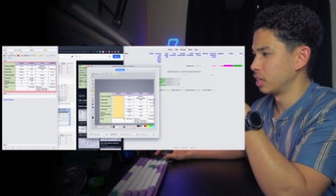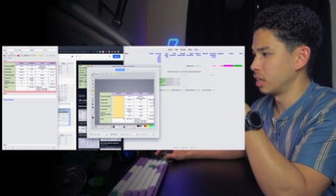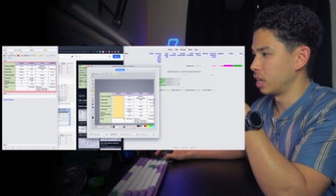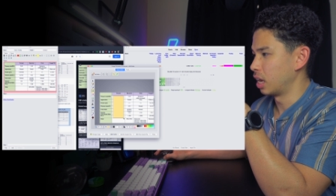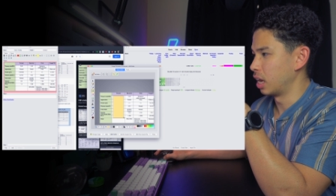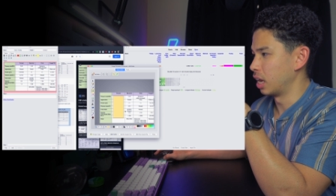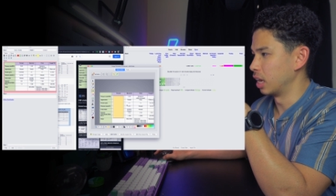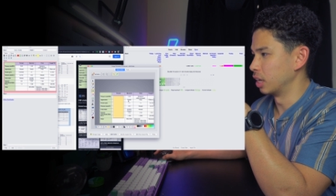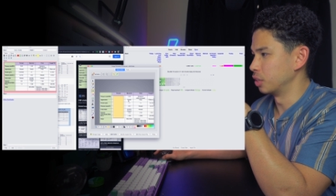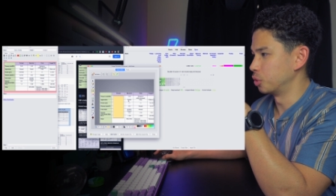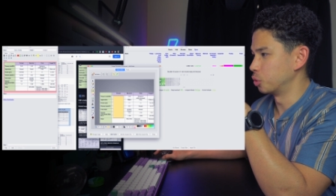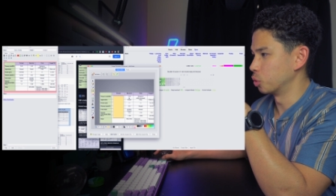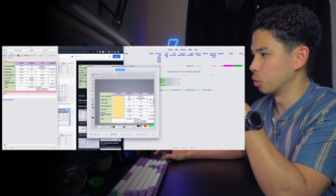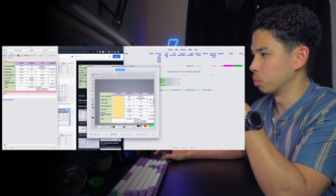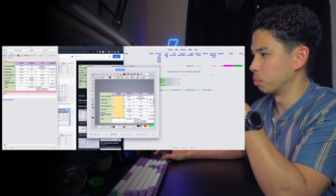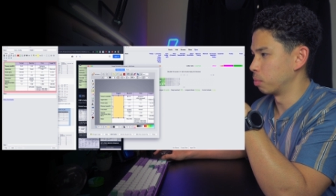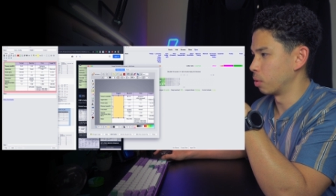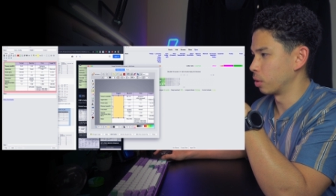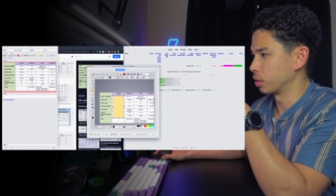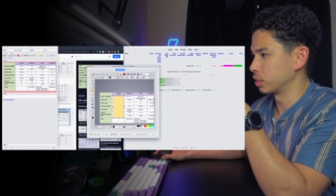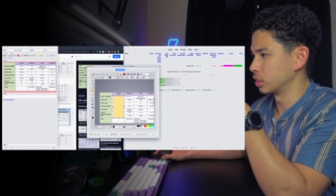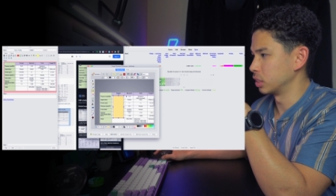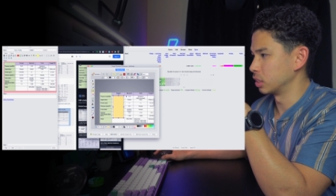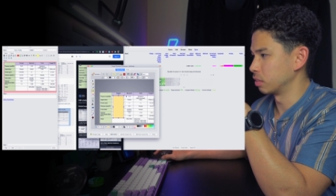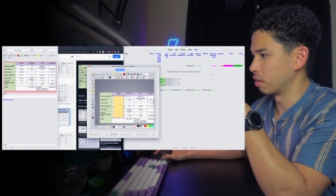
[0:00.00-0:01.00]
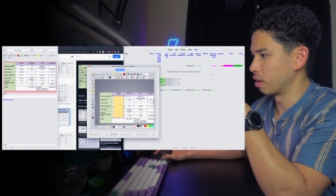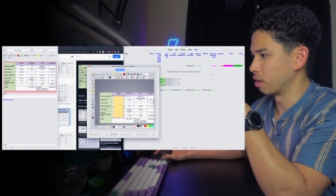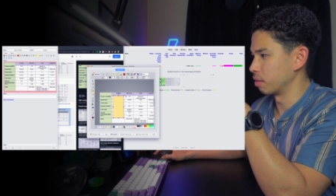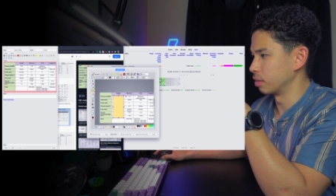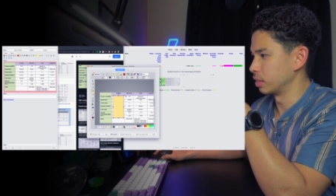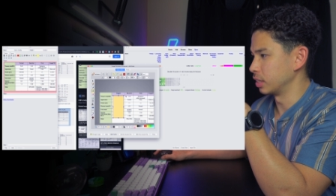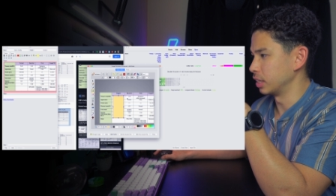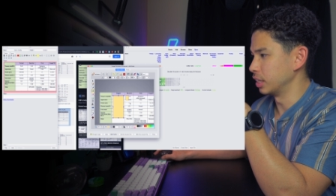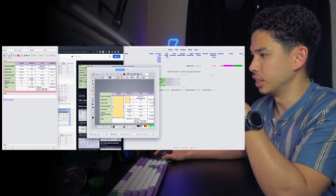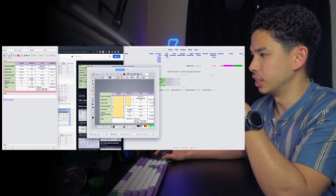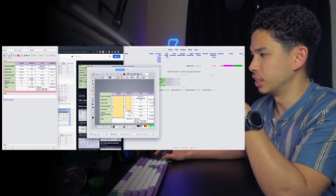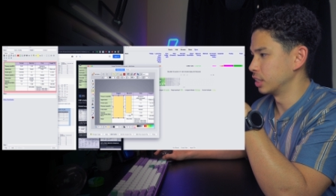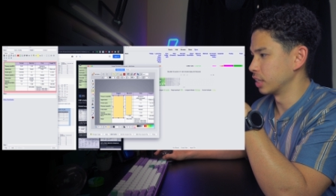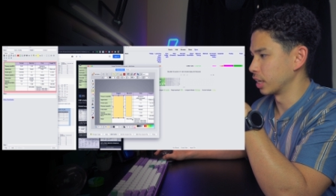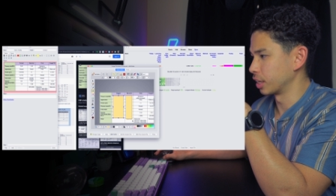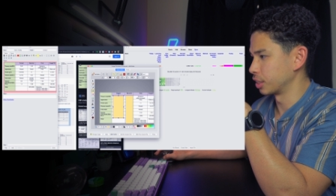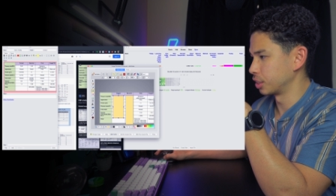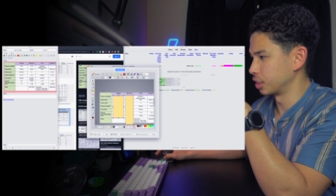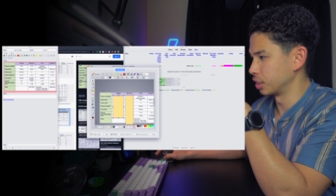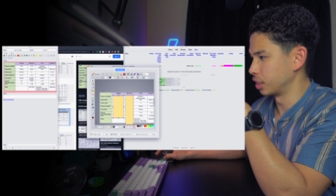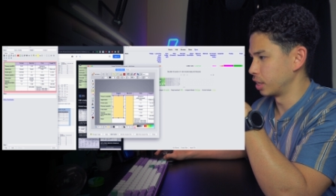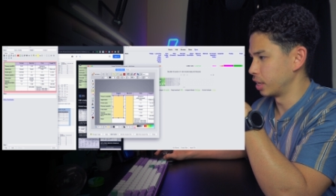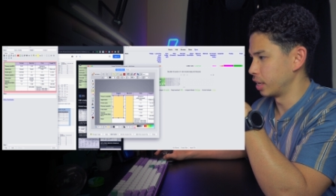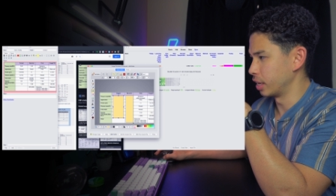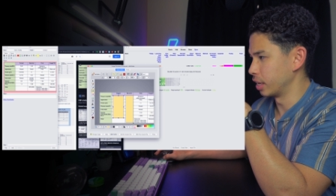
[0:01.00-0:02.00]
uh, draw boxes around each
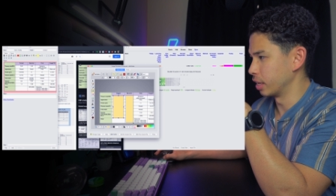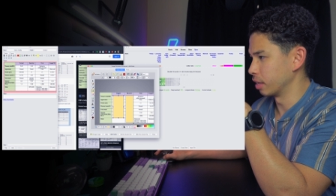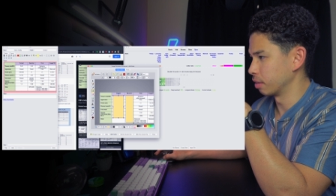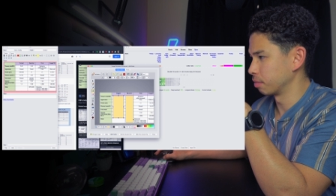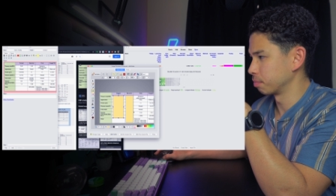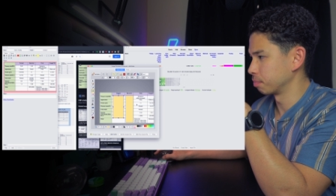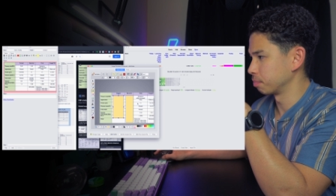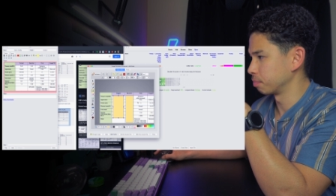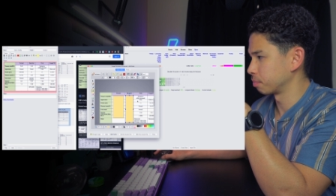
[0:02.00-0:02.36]
section here.